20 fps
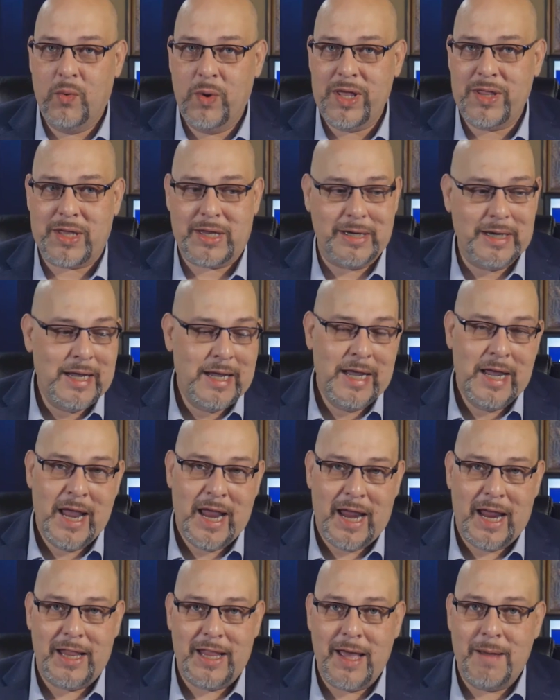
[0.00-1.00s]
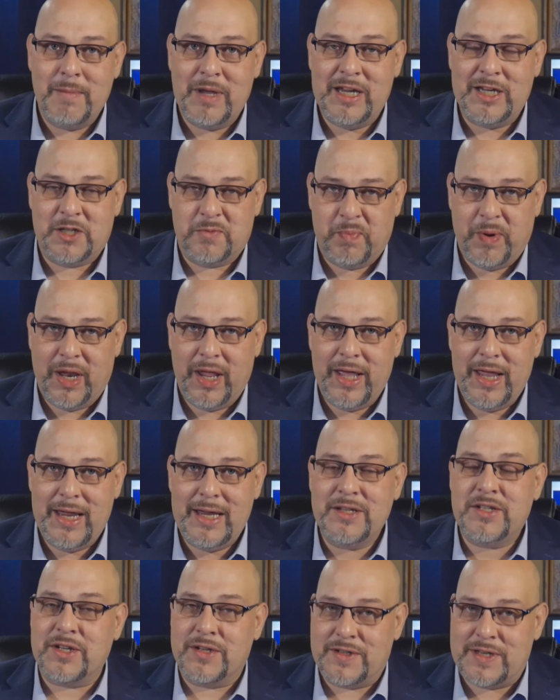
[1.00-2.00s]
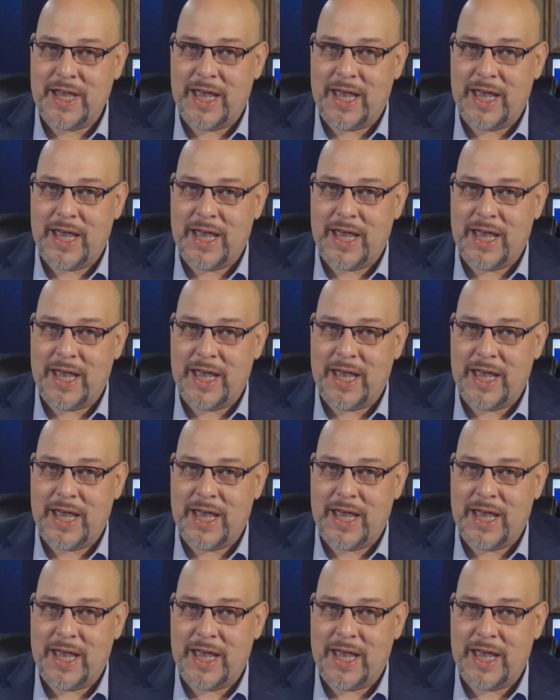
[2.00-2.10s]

with it, and that means planes and